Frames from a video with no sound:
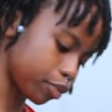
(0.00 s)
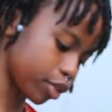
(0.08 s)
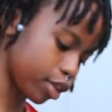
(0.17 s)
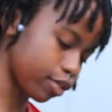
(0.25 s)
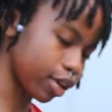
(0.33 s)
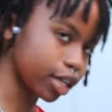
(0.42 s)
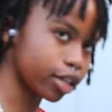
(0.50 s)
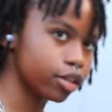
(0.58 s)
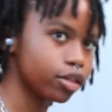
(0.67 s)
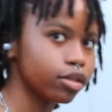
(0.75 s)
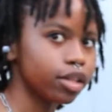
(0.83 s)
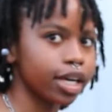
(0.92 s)
If I can
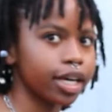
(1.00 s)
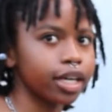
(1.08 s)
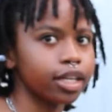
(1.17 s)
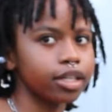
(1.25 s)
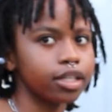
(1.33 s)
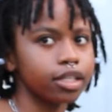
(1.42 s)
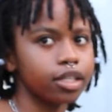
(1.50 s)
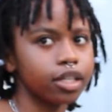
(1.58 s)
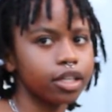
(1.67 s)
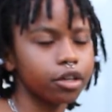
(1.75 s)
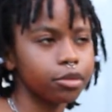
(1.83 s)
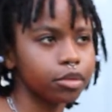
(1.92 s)
do that,
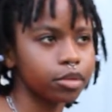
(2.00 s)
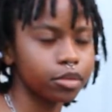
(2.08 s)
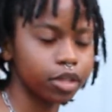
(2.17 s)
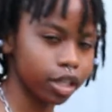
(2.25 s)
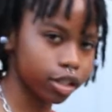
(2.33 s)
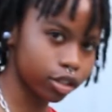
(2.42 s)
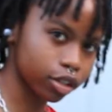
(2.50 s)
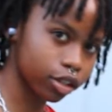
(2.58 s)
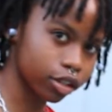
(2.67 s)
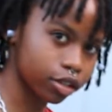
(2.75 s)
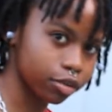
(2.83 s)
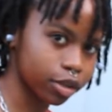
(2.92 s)
help them take
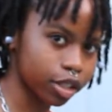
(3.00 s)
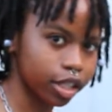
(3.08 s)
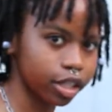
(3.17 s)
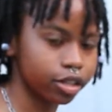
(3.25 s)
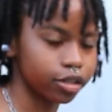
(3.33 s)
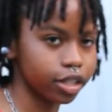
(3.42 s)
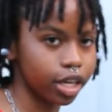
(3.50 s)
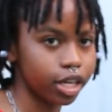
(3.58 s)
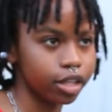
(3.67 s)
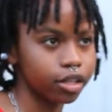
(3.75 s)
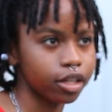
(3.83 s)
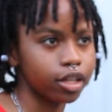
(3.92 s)
charge in what they create,
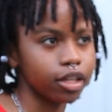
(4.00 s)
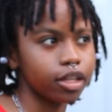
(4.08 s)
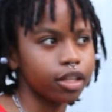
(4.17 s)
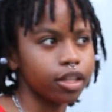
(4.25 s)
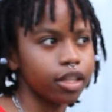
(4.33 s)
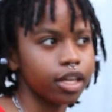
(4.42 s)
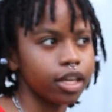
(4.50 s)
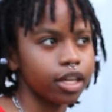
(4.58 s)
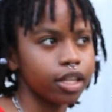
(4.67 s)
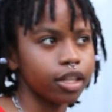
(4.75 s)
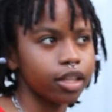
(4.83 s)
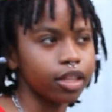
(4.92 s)

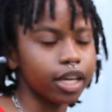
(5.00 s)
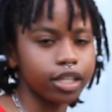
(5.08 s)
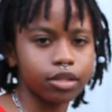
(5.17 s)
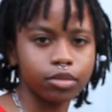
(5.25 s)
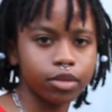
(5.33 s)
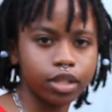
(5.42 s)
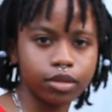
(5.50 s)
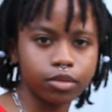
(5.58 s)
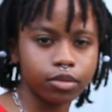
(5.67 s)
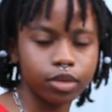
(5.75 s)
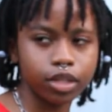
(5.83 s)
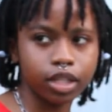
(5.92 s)
then that's what
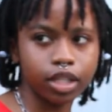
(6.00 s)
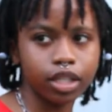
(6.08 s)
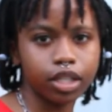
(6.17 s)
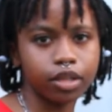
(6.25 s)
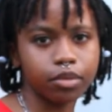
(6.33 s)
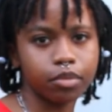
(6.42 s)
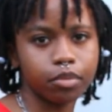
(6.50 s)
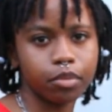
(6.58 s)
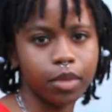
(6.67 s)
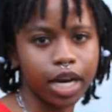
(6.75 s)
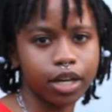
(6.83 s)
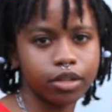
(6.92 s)
really
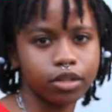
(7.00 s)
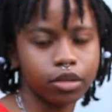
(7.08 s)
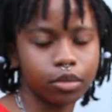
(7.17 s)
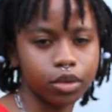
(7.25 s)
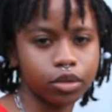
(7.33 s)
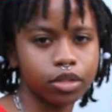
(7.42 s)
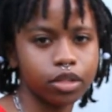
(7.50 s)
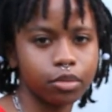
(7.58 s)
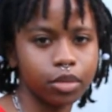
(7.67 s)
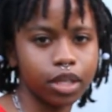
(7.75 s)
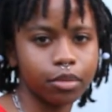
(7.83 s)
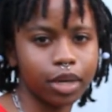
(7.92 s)
matters the most to
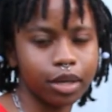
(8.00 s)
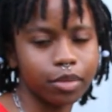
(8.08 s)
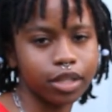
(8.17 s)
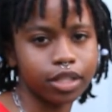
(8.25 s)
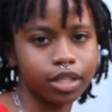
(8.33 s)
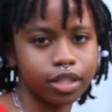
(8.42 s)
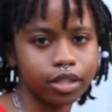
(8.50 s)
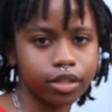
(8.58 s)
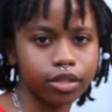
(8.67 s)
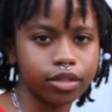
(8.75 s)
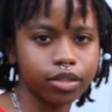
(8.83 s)
me in my business.